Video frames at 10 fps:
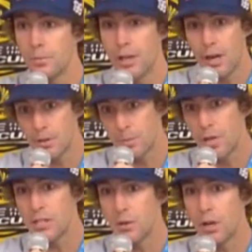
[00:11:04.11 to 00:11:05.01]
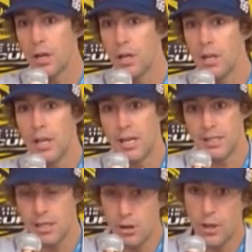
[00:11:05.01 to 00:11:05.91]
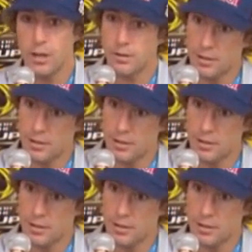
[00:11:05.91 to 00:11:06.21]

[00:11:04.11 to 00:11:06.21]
But I was pretty sore, and I said, you know what?